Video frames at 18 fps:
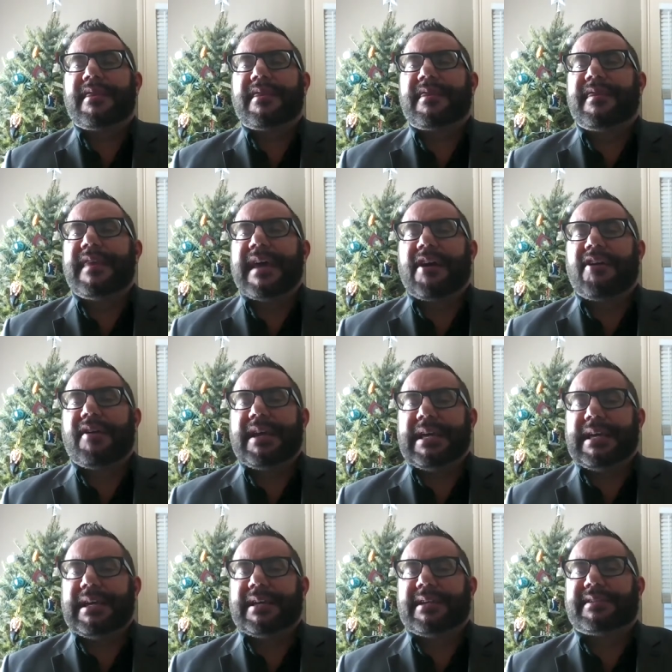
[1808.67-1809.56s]
There
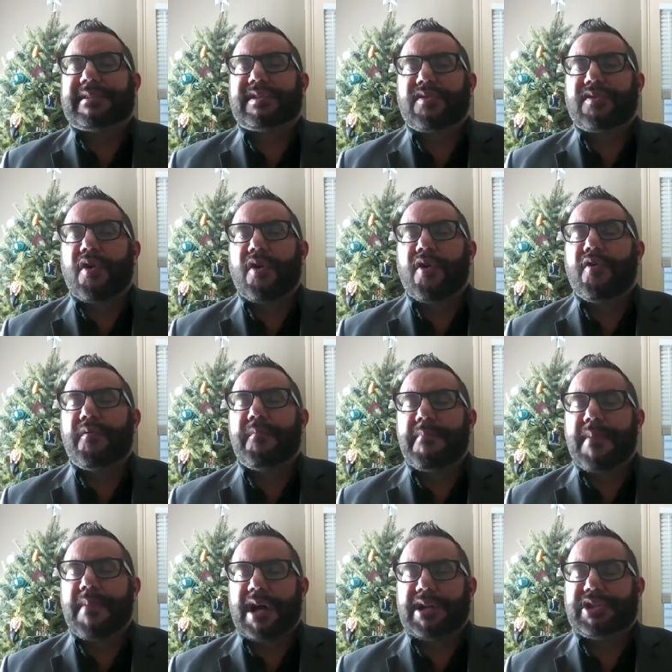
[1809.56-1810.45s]
is so
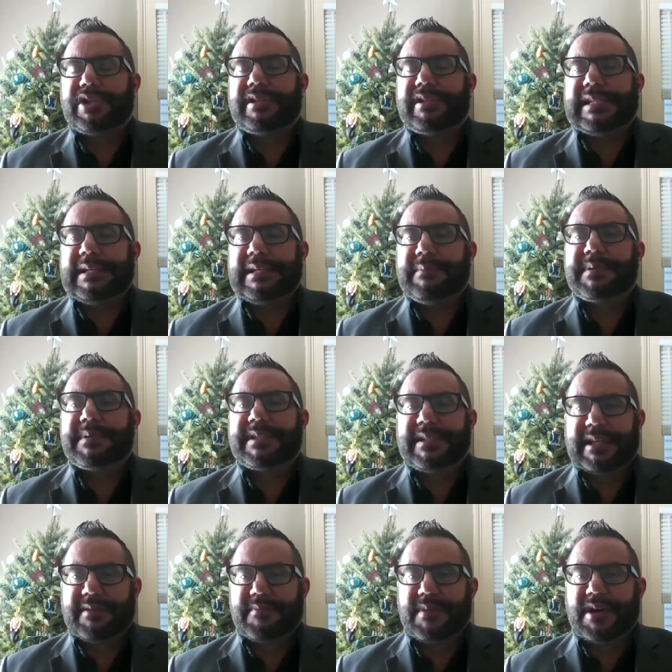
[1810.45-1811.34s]
much deep
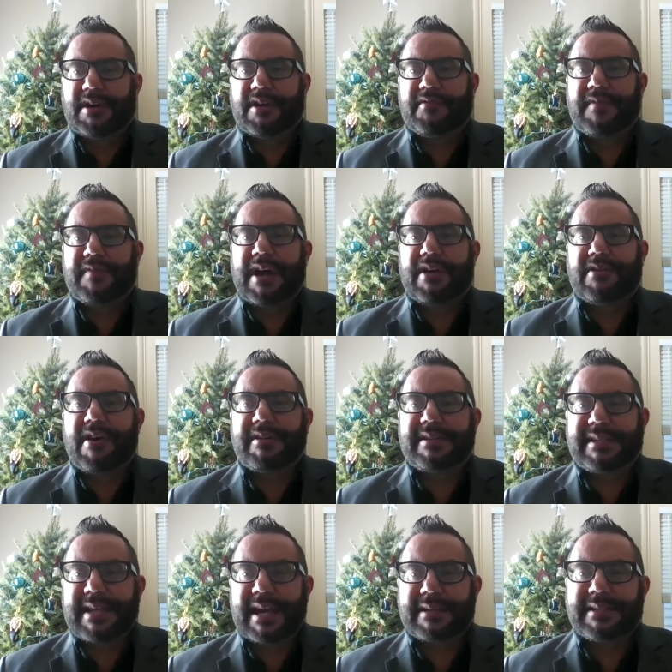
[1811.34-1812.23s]
stigma around our
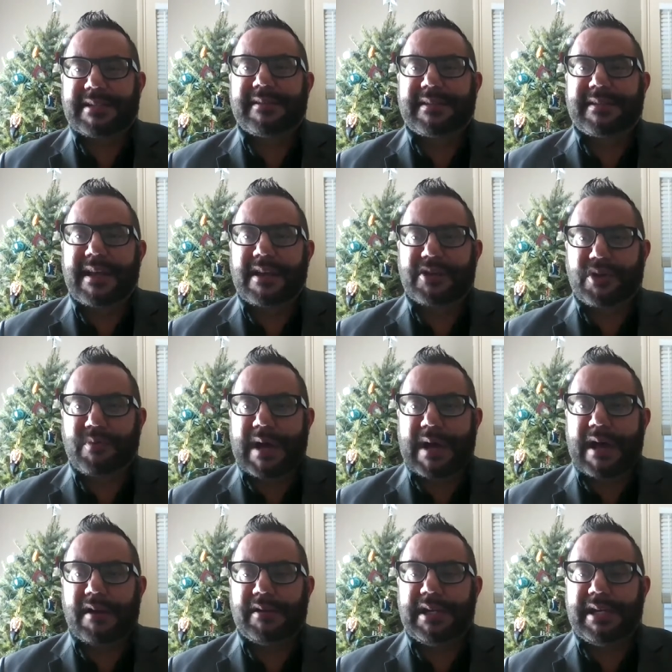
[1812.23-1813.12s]
sex and
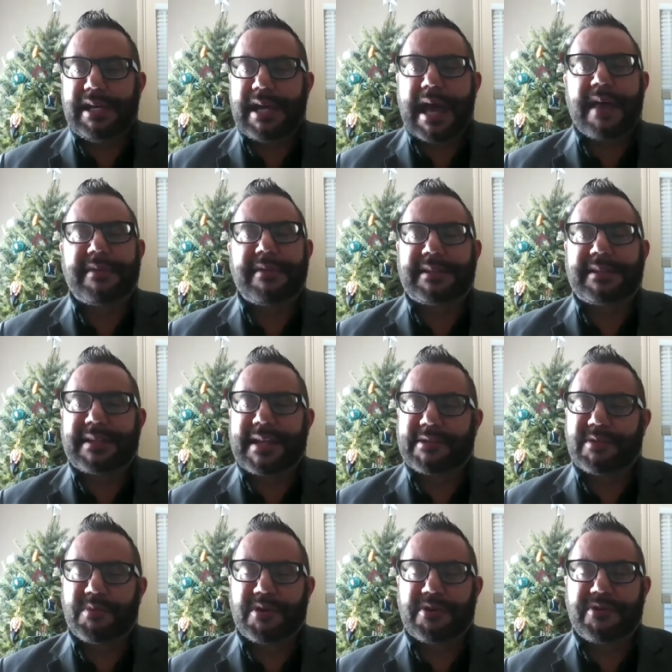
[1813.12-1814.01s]
sexuality, and the
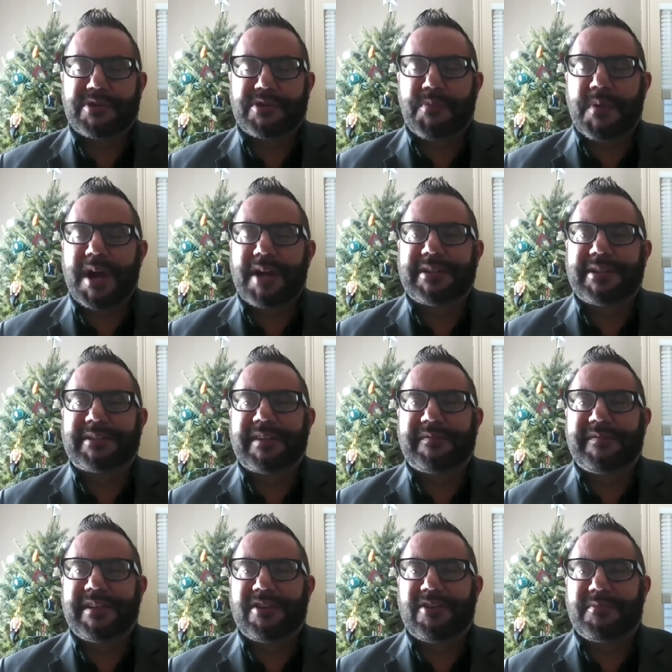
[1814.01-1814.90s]
Sex Workers Project
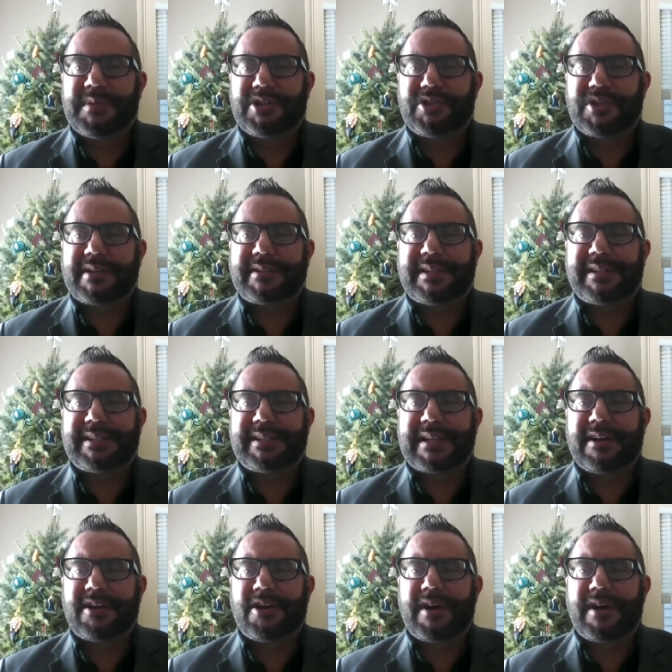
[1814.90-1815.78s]
of the Urban Justice
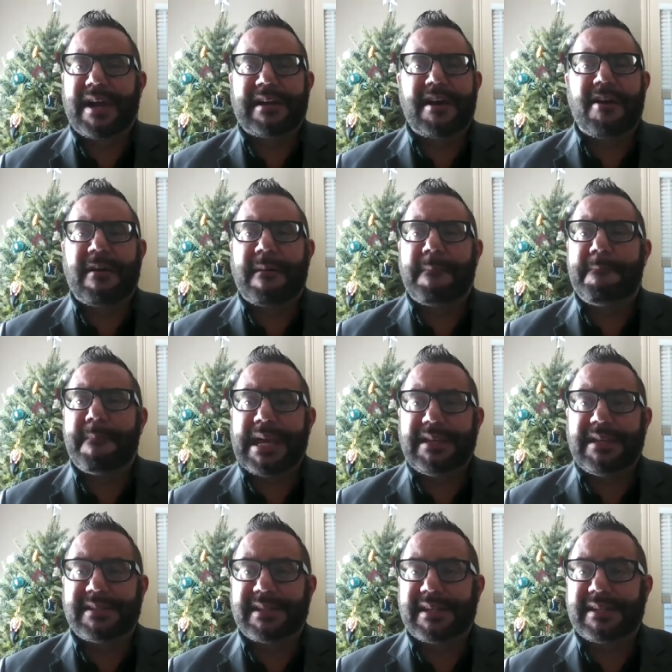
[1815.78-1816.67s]
Center and our
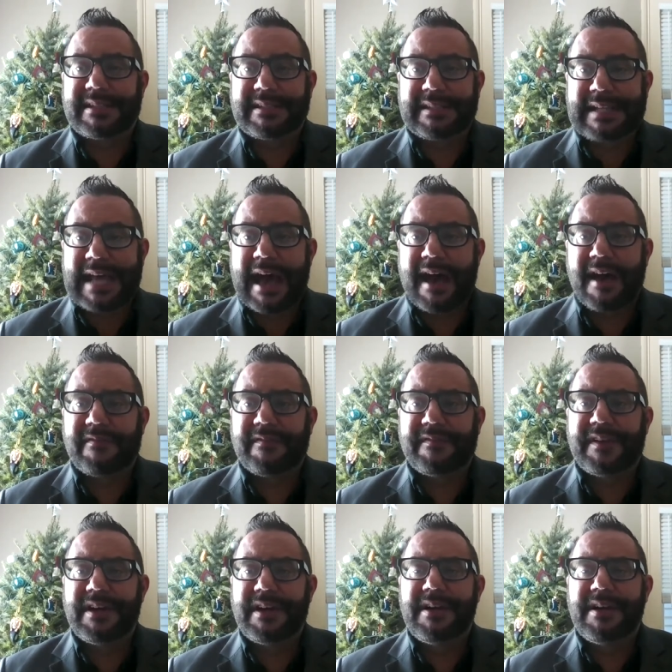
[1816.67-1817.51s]
amazing staff